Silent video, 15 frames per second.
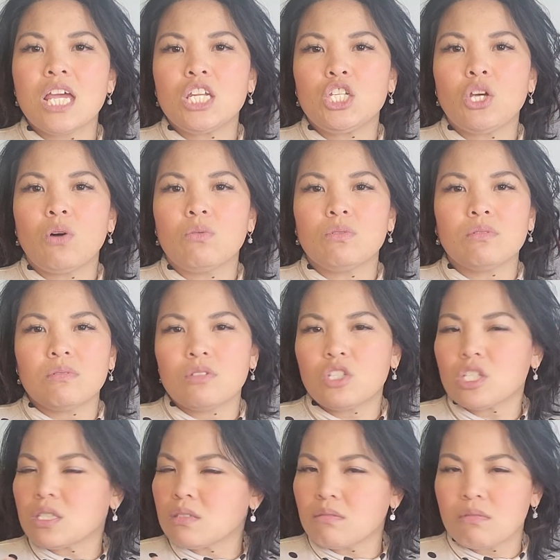don't
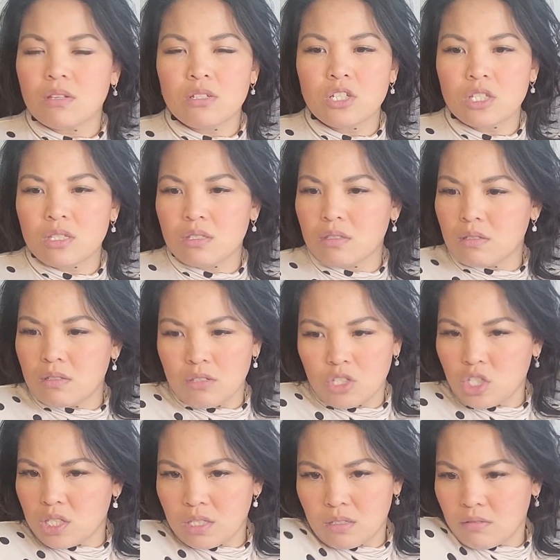just just
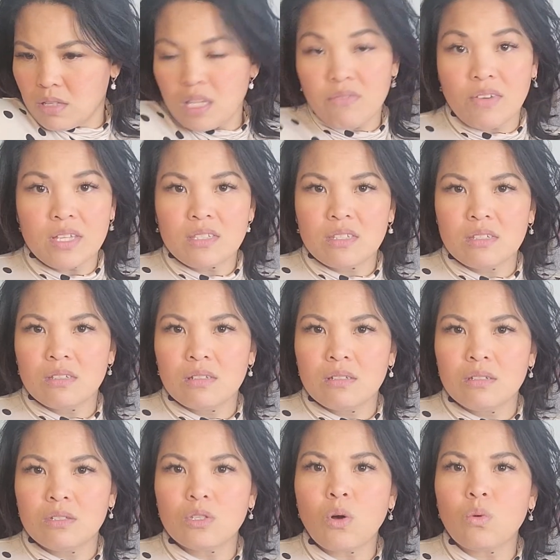just leave it
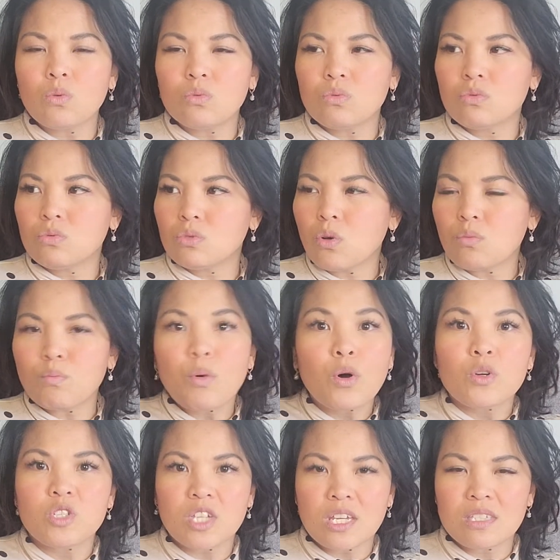don't don't
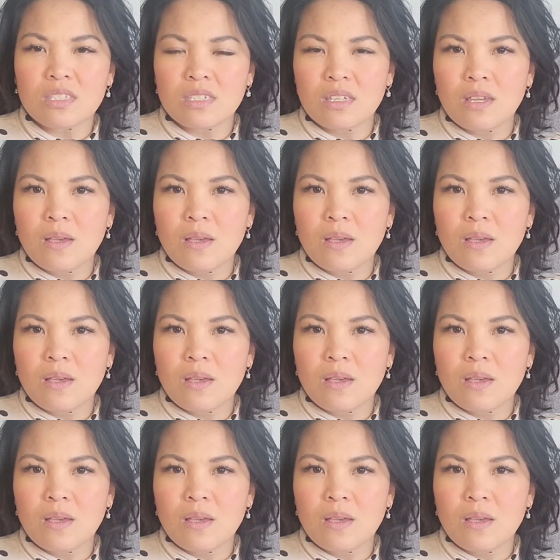push it